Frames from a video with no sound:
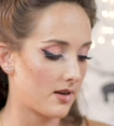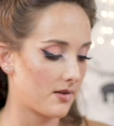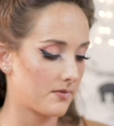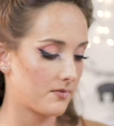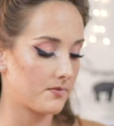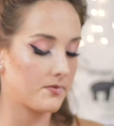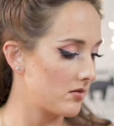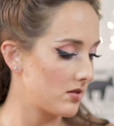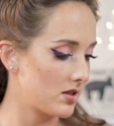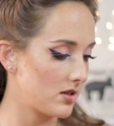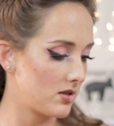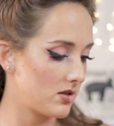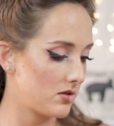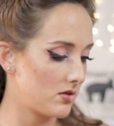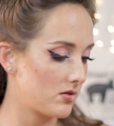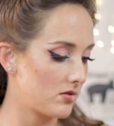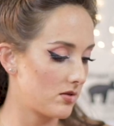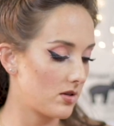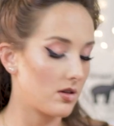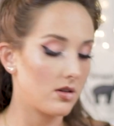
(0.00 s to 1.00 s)
I'm gonna
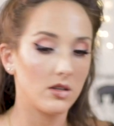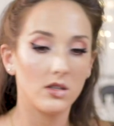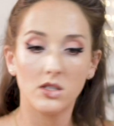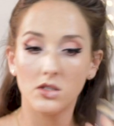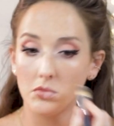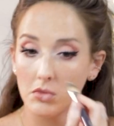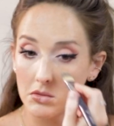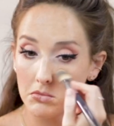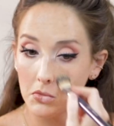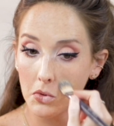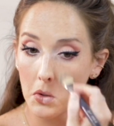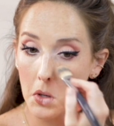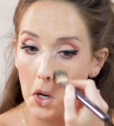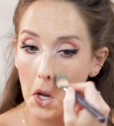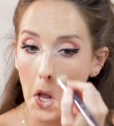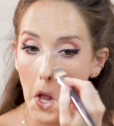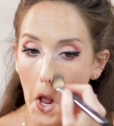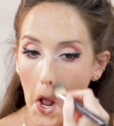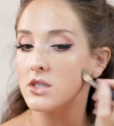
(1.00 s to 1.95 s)
do a little bit more.